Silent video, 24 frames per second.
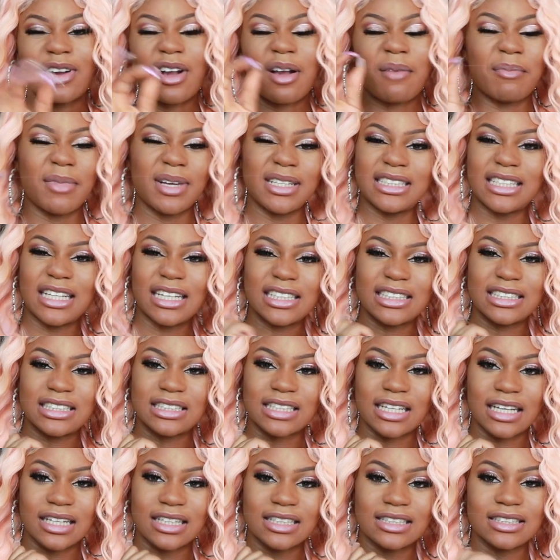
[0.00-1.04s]
or I might take a
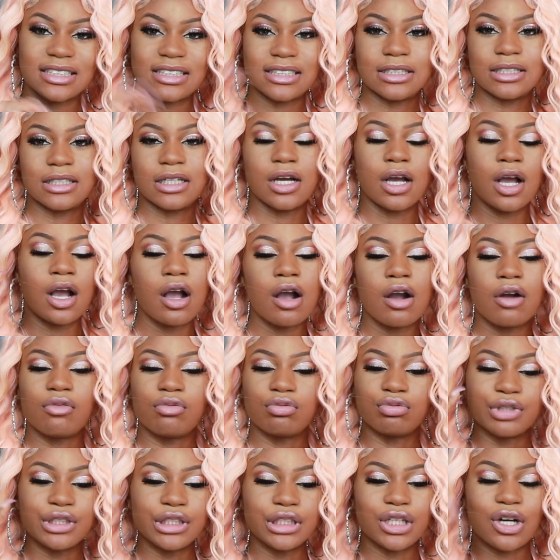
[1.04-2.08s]
second to
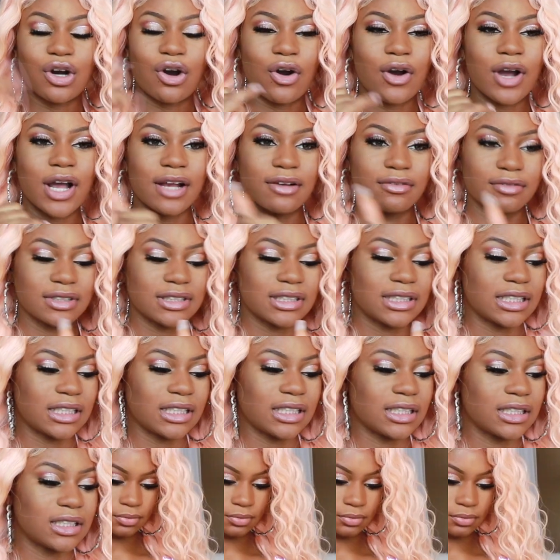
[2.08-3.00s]
recall everything.